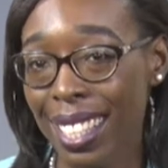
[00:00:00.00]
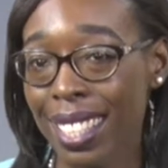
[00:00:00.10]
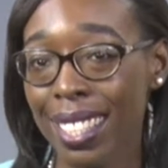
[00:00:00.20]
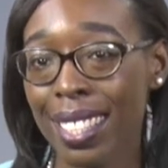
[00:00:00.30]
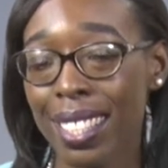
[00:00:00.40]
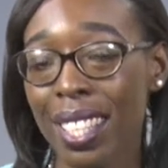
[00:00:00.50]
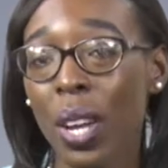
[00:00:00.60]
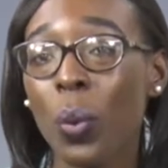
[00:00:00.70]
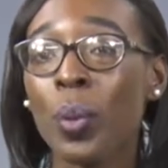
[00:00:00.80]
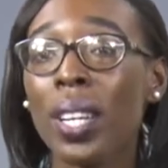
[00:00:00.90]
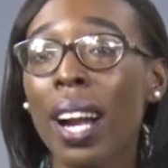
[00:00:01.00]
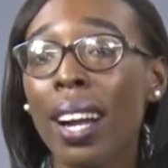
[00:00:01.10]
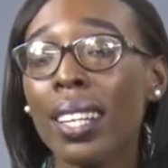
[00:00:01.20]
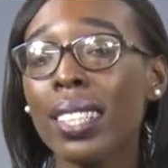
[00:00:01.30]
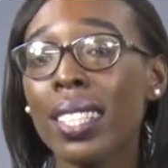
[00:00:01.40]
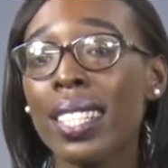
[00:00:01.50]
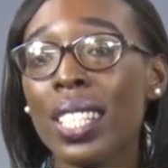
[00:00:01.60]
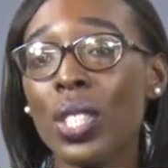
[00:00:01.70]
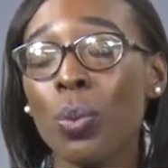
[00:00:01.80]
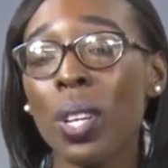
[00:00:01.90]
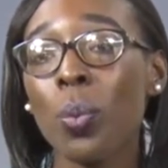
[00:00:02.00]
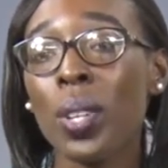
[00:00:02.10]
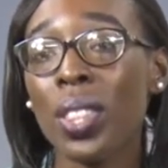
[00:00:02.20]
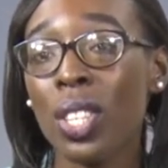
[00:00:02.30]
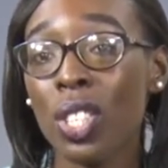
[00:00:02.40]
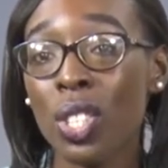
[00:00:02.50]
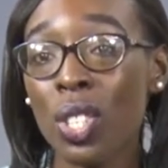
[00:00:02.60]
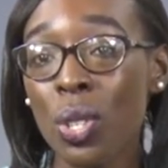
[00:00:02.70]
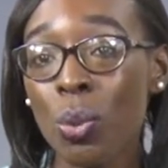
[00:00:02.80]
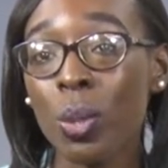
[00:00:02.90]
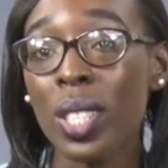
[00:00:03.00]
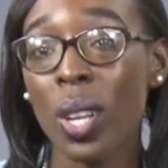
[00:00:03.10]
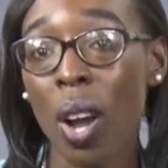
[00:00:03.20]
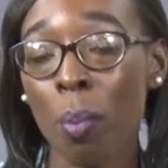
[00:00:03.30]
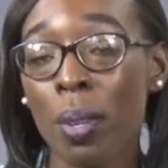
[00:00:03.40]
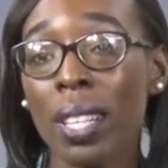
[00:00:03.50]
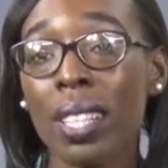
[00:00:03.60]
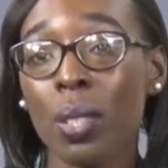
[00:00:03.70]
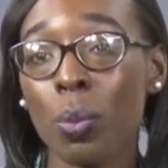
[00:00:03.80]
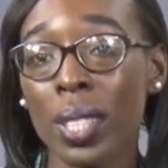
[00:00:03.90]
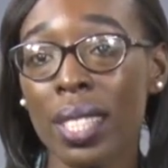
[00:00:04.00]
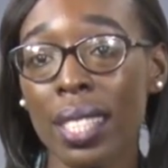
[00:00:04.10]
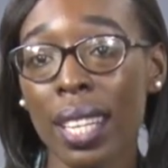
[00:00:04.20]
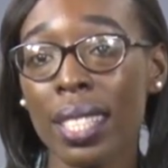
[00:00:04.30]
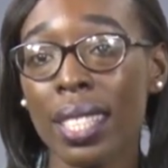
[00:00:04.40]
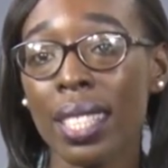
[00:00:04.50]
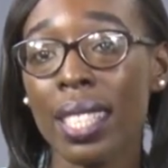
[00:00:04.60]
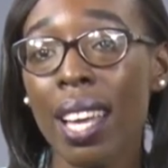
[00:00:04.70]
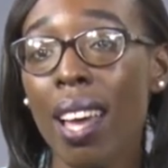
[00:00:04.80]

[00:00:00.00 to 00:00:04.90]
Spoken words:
lesson, we are continuing with the new topic that we started,